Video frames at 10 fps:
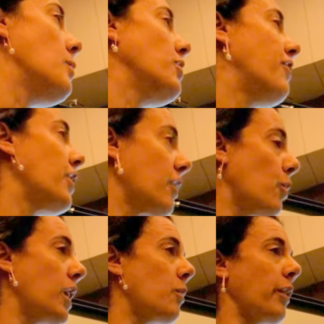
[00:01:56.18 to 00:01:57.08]
We feel that
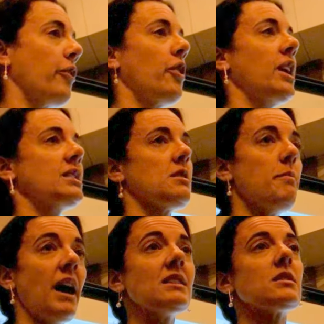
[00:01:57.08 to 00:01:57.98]
one-on-one learning is the
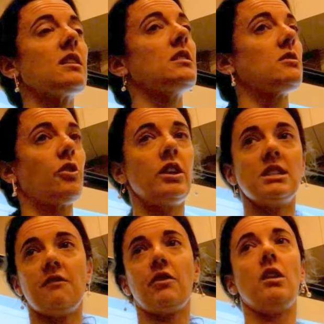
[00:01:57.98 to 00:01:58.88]
best. Kids learn
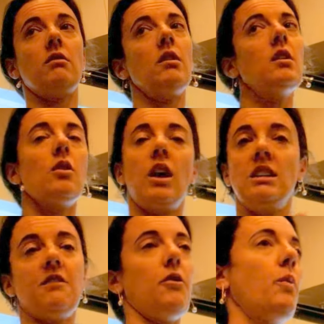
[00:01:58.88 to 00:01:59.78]
it in
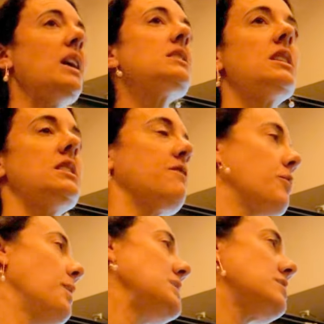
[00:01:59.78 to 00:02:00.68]
different ways and at
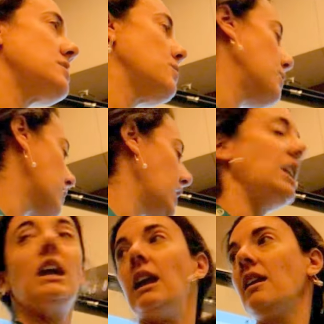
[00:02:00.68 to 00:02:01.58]
different paces, and we really
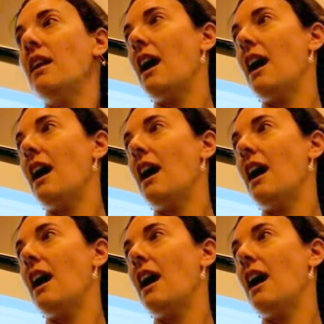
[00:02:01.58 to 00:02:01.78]
need,